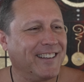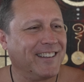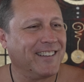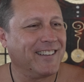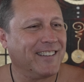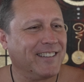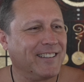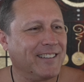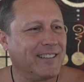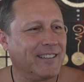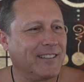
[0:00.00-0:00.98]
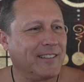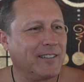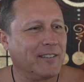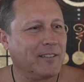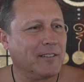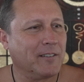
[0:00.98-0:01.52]

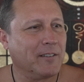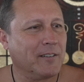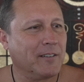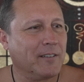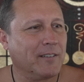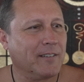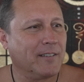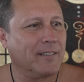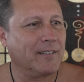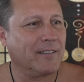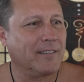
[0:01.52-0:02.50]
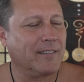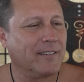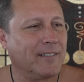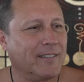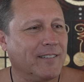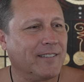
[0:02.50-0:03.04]

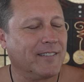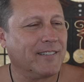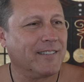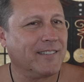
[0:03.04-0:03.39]
[no speech]